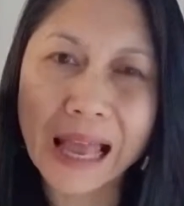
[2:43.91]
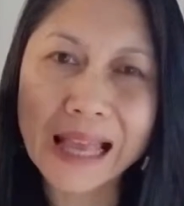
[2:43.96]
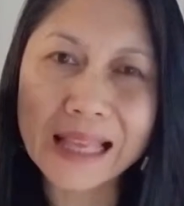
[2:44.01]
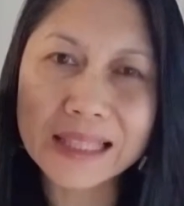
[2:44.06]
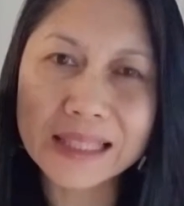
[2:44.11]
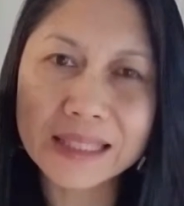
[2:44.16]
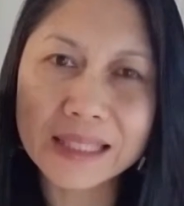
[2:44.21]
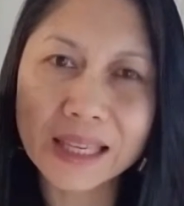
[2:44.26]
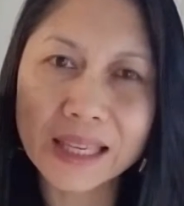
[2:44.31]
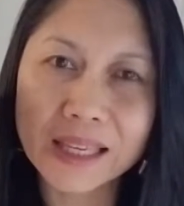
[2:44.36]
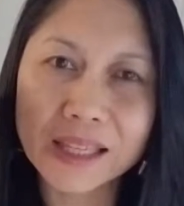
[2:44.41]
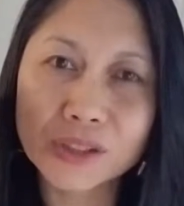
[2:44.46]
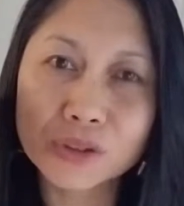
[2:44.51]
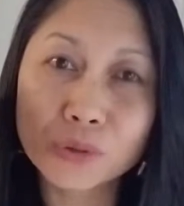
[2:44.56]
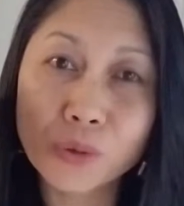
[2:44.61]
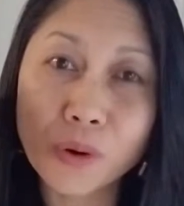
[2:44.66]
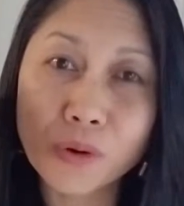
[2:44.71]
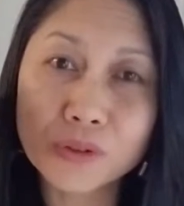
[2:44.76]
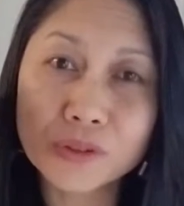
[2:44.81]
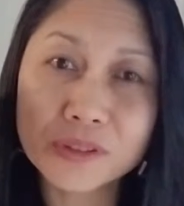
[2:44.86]
asking
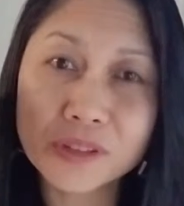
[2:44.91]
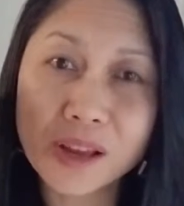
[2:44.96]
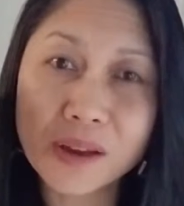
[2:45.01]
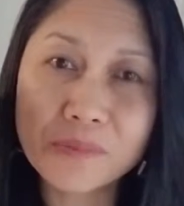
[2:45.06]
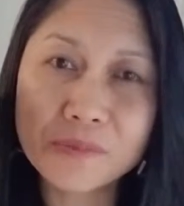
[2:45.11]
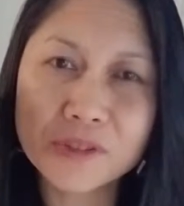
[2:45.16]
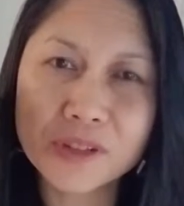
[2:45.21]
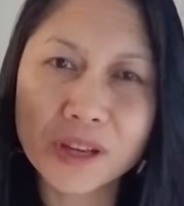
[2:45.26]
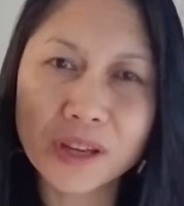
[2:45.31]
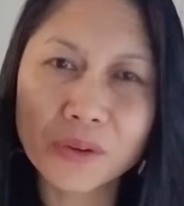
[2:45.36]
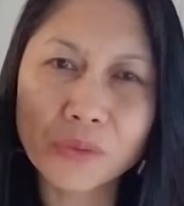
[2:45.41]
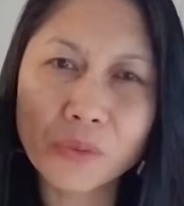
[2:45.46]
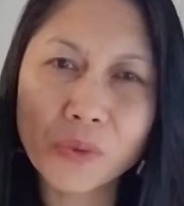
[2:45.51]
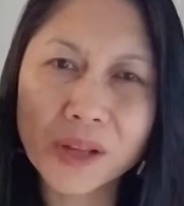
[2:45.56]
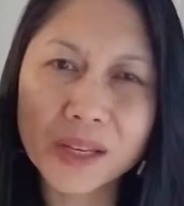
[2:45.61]
into our subject?